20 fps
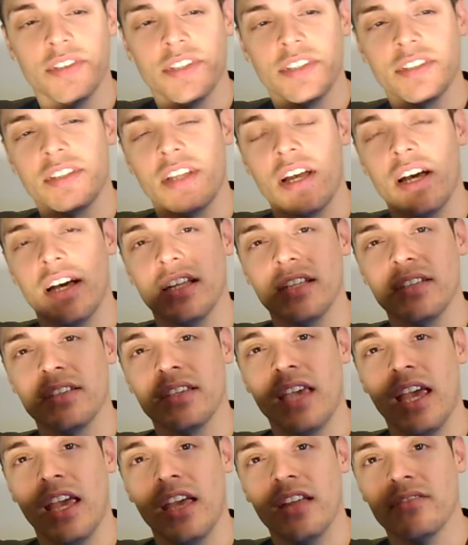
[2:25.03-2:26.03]
It's not
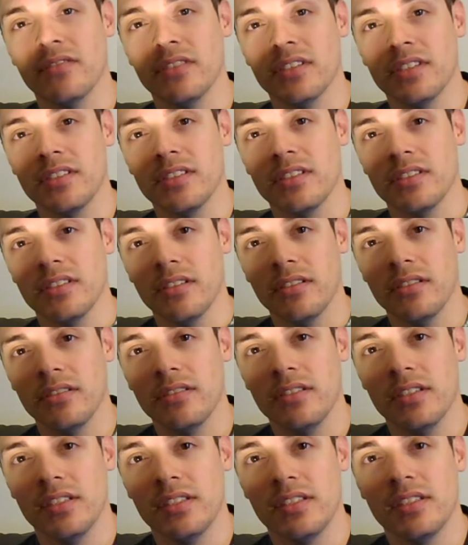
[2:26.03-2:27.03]
canvas.
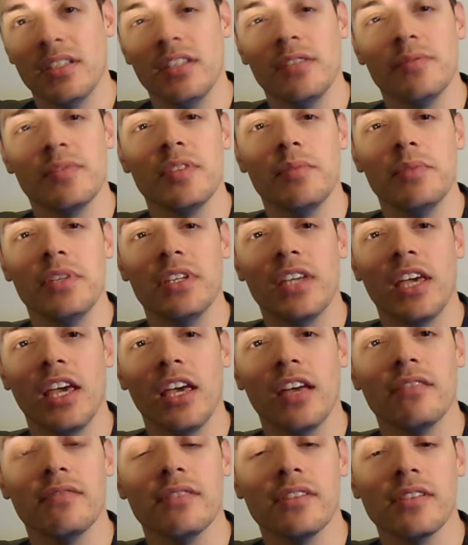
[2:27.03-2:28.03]
It seems to be
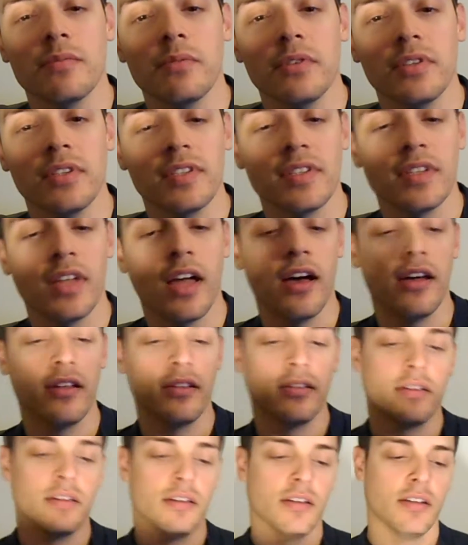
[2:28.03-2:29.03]
canvas, but it's not.
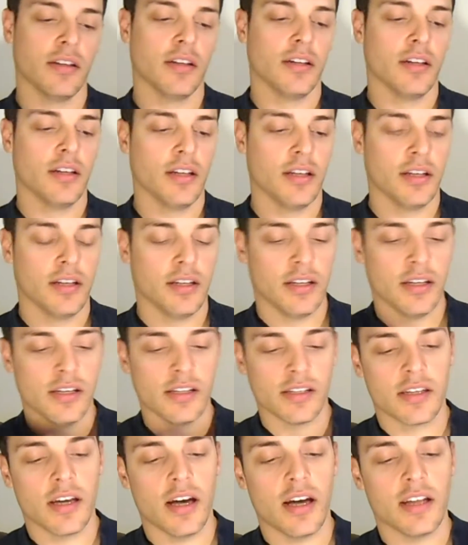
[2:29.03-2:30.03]

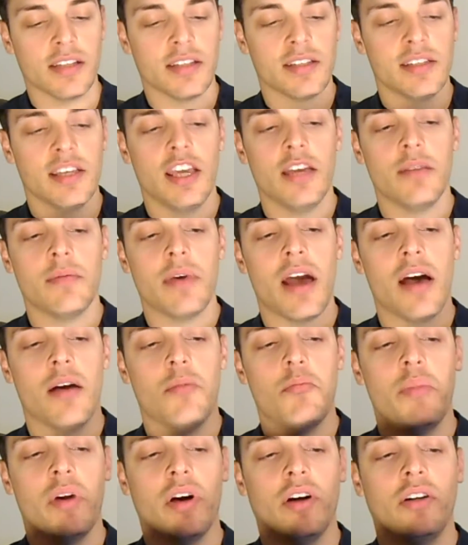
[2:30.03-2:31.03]
It's got the same
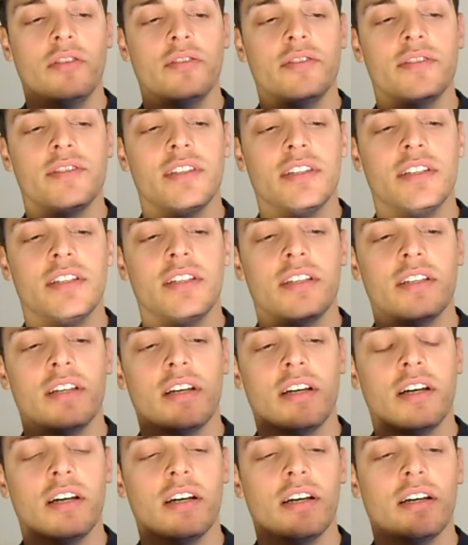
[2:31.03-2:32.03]
belt
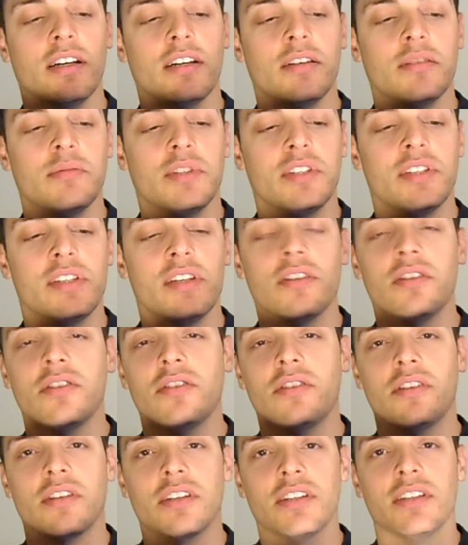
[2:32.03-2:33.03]

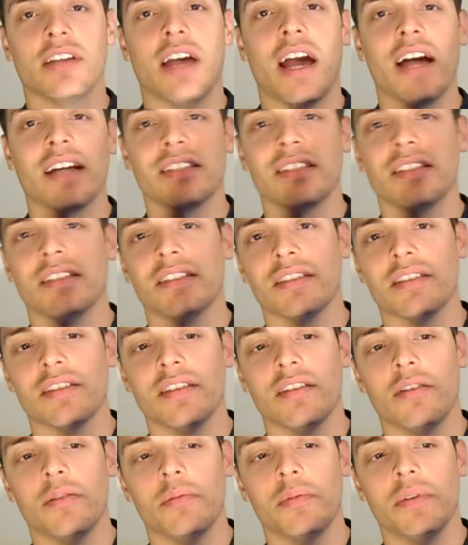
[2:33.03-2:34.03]
material
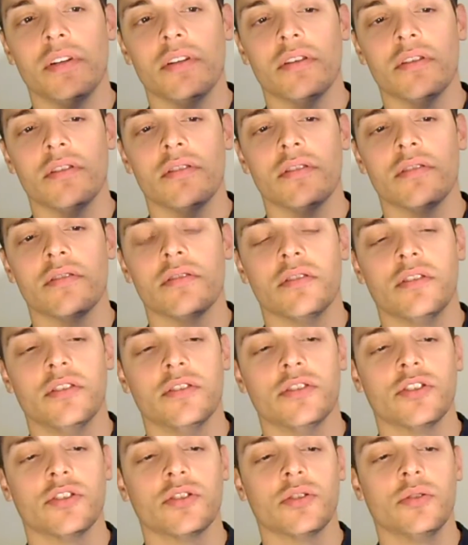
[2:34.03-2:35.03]
accents up here on
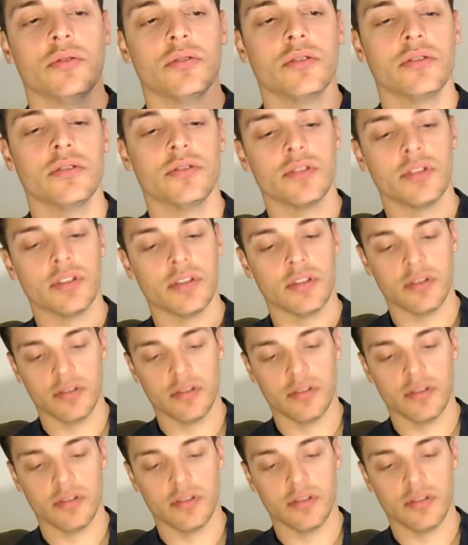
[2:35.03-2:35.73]
the shoulders.